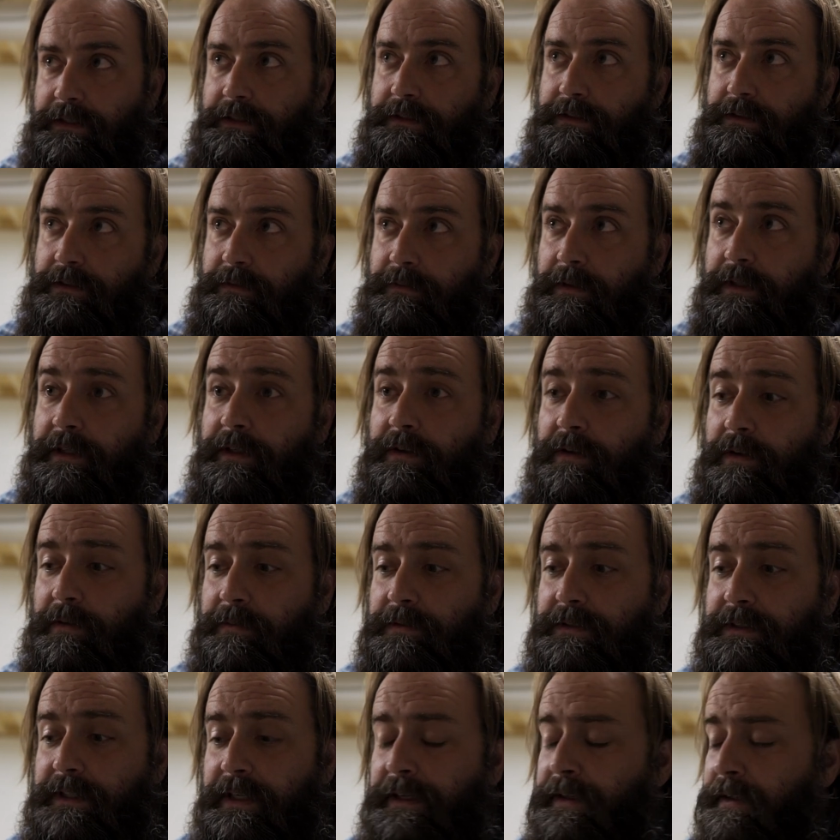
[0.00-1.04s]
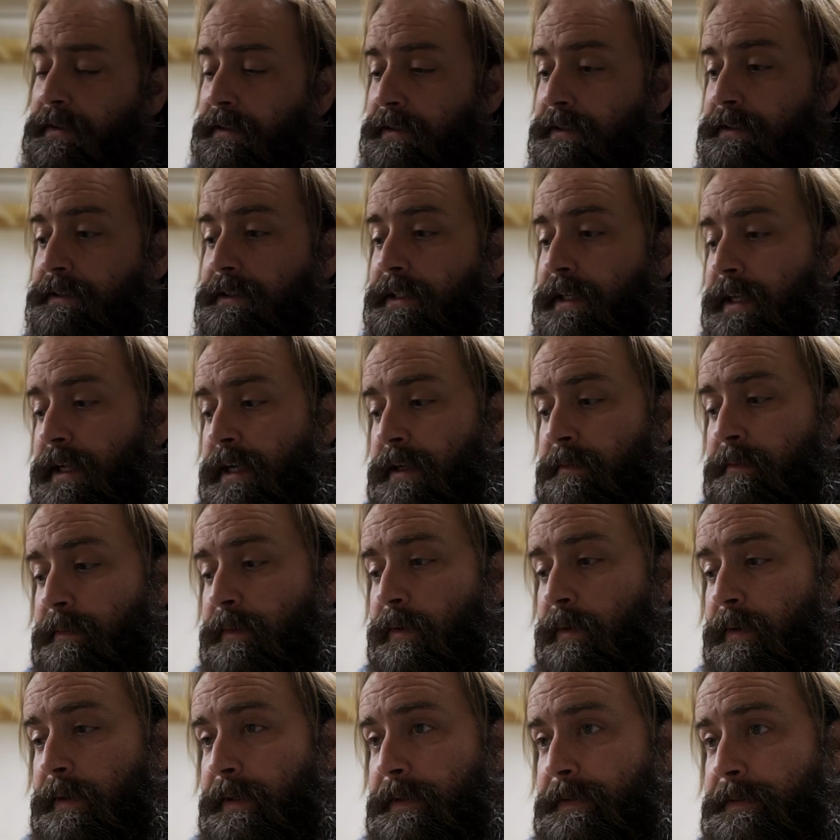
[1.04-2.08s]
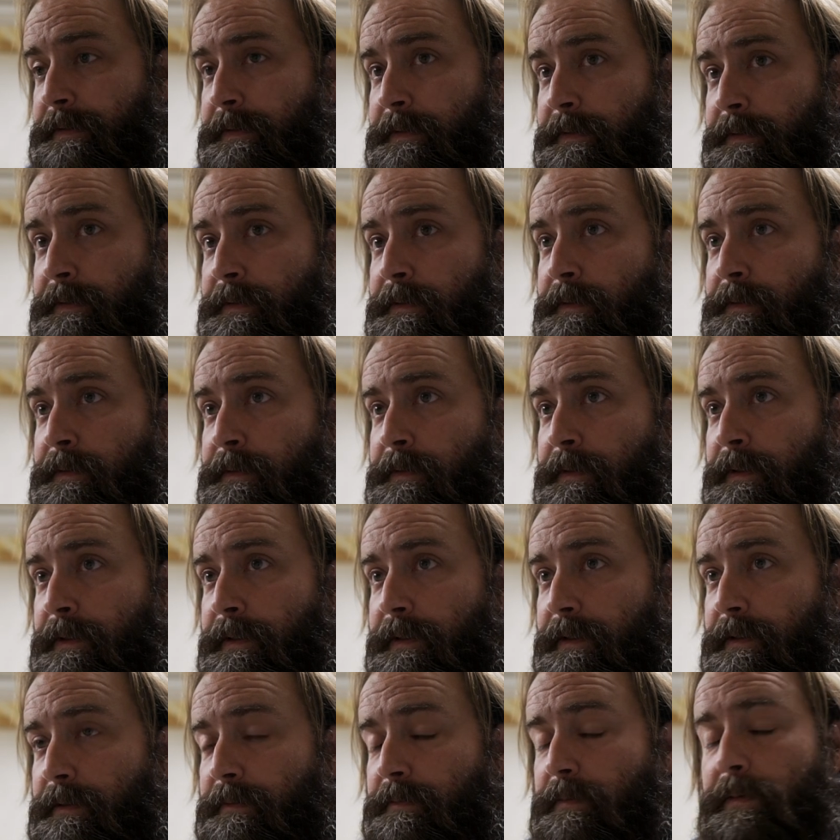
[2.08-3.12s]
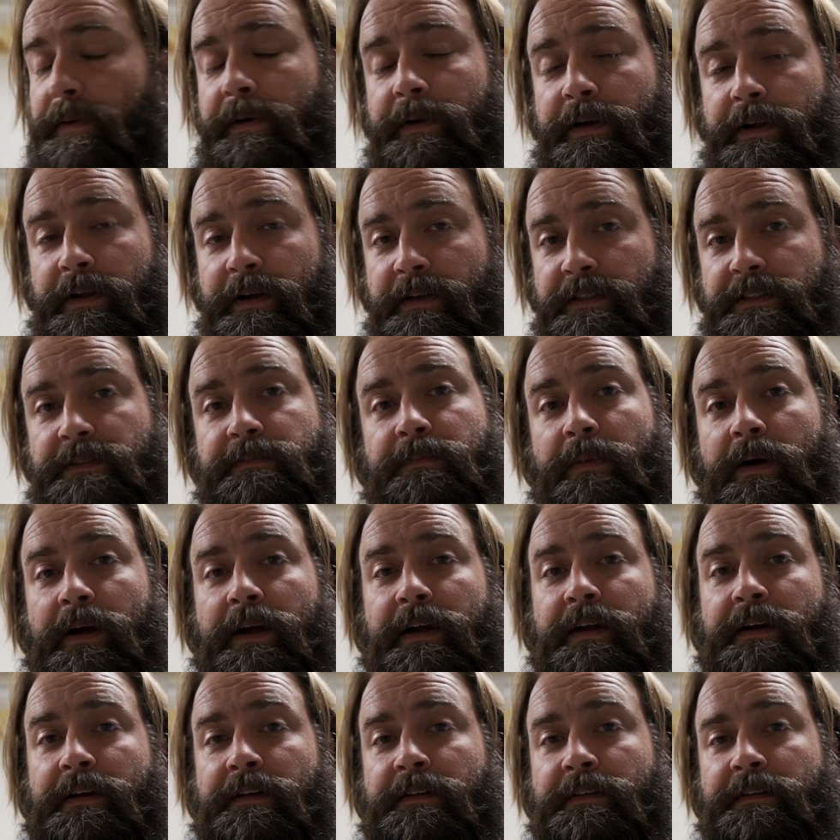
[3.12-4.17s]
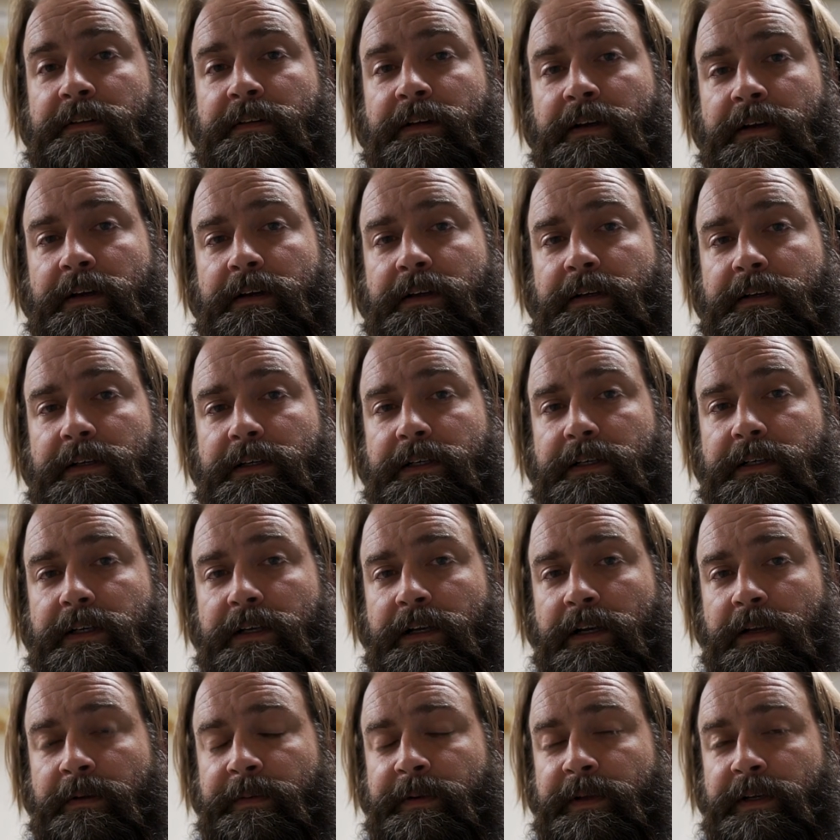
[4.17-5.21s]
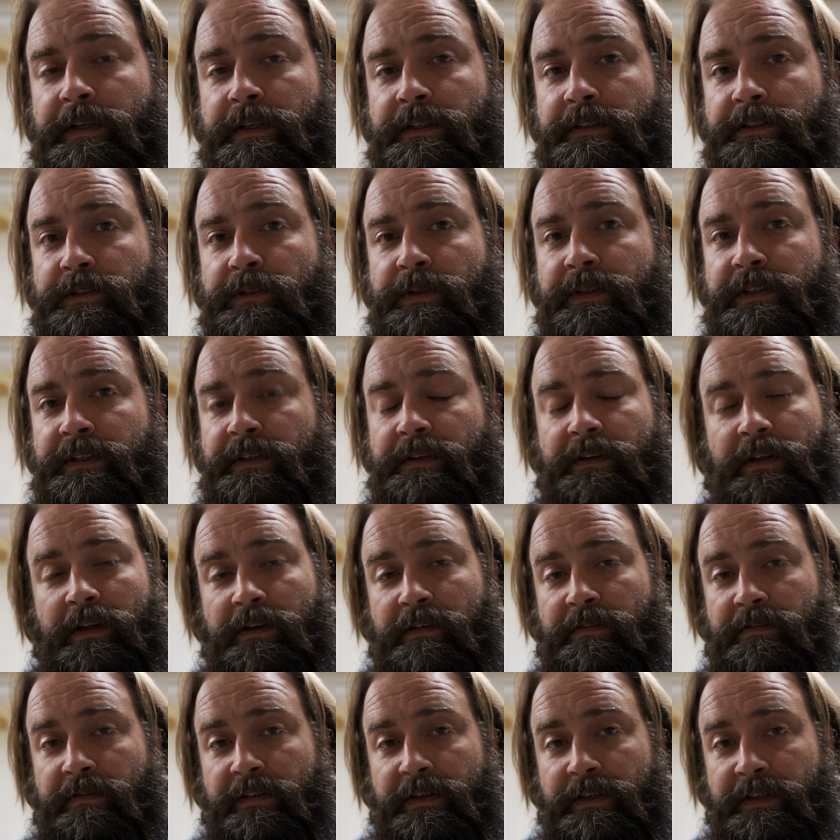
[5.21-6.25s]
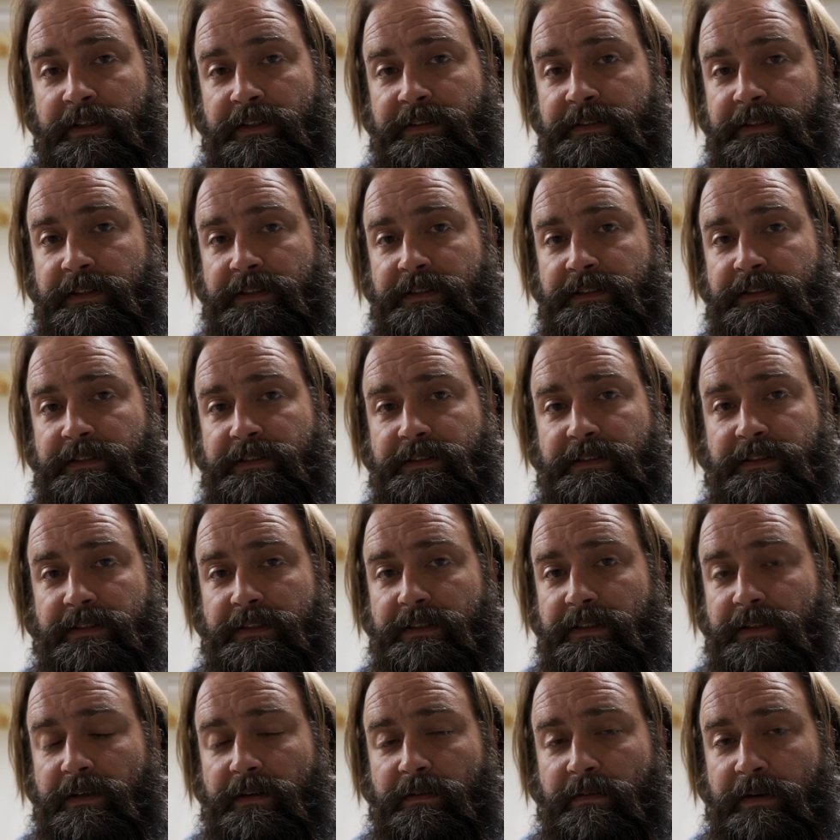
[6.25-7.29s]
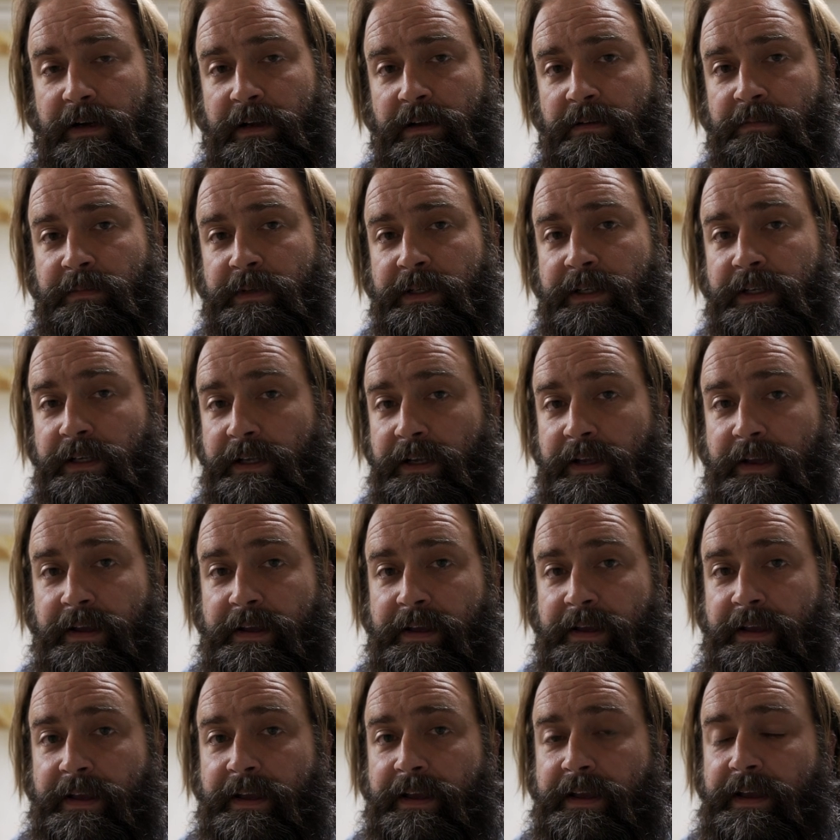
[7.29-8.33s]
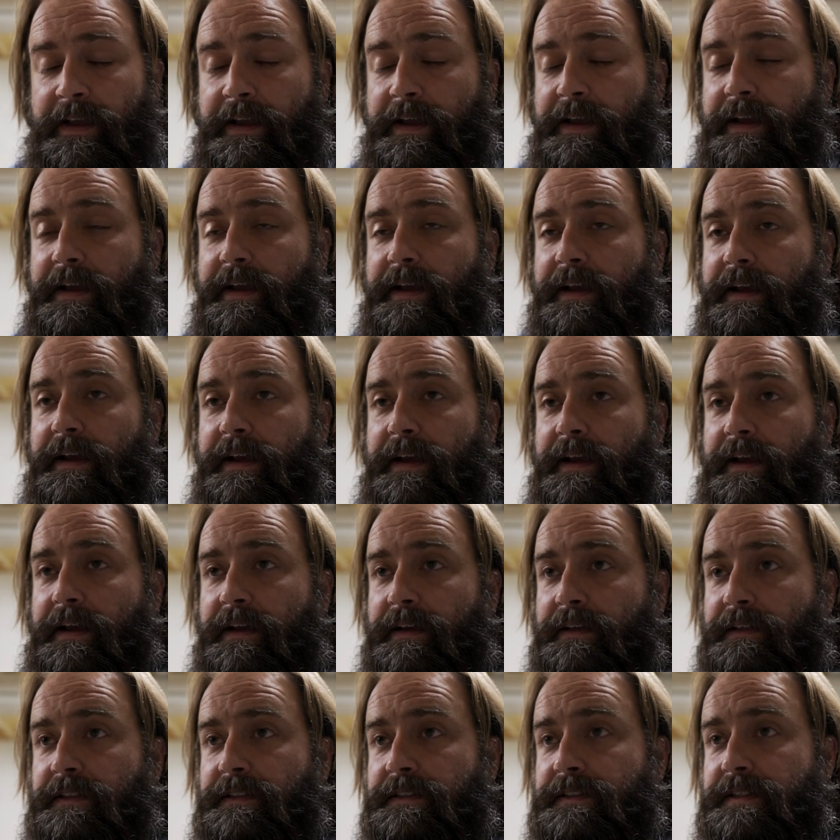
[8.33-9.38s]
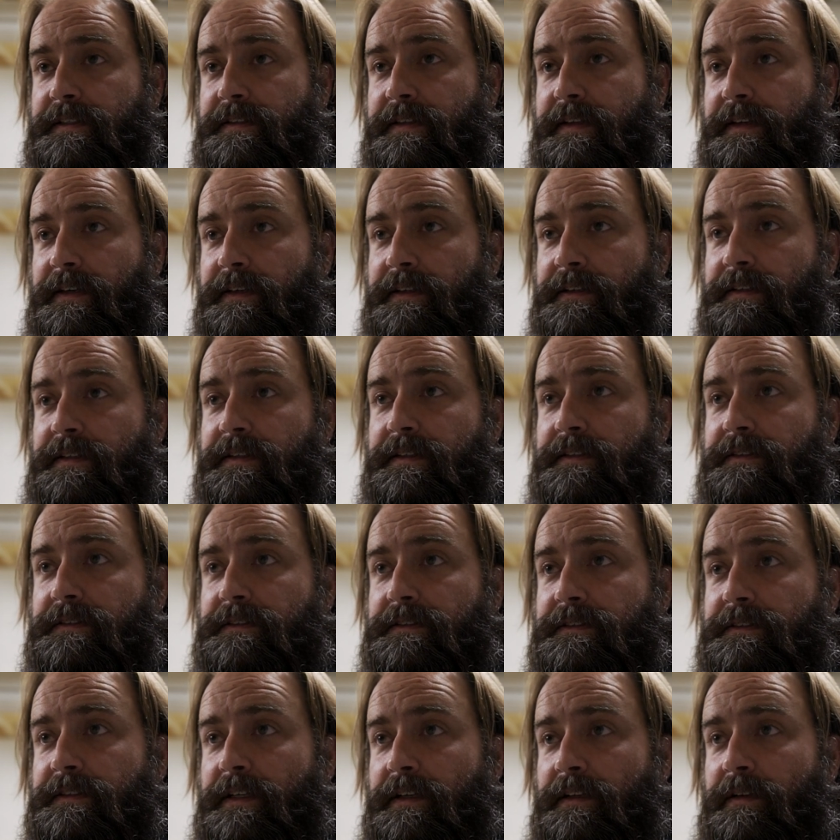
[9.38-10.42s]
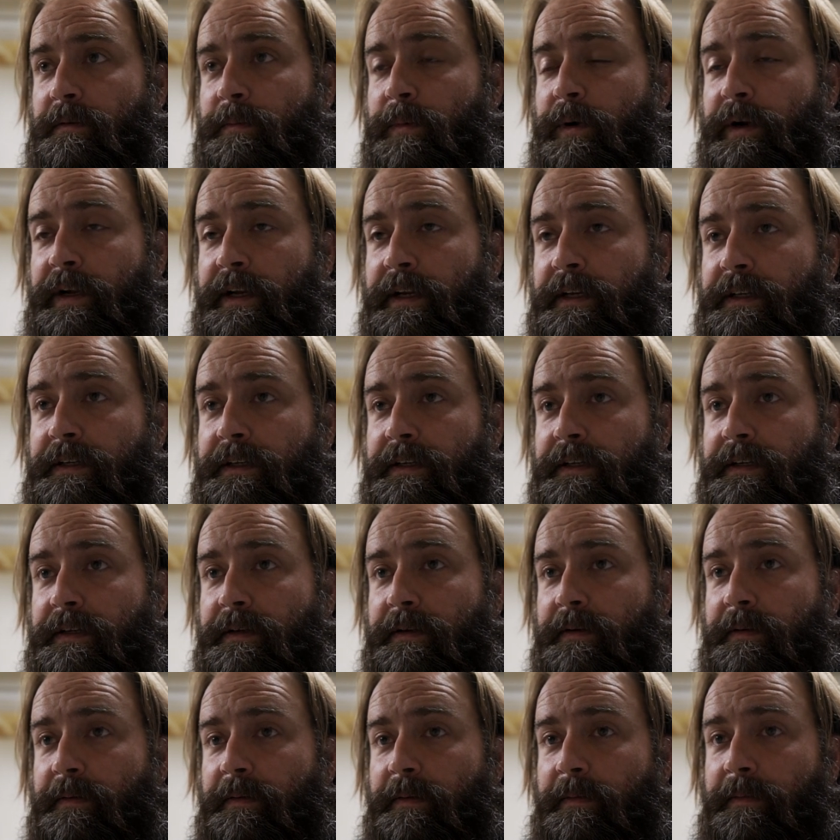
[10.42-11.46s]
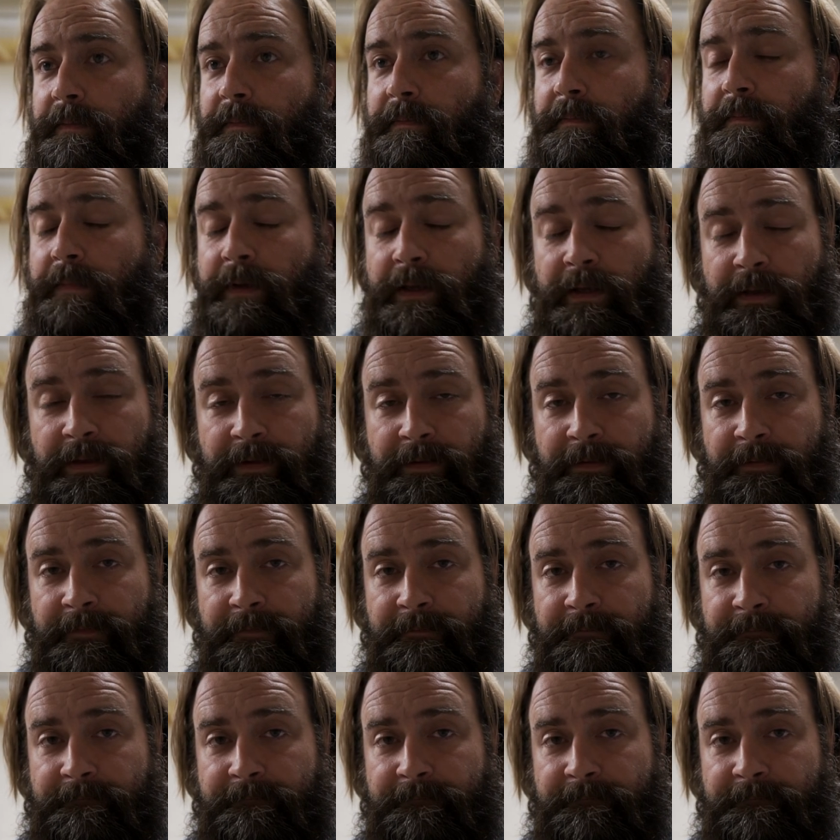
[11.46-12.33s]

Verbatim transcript: So I'm going to go upstairs and I'm going to put on a smile and I'm going to enjoy the love that exists around me as they celebrate me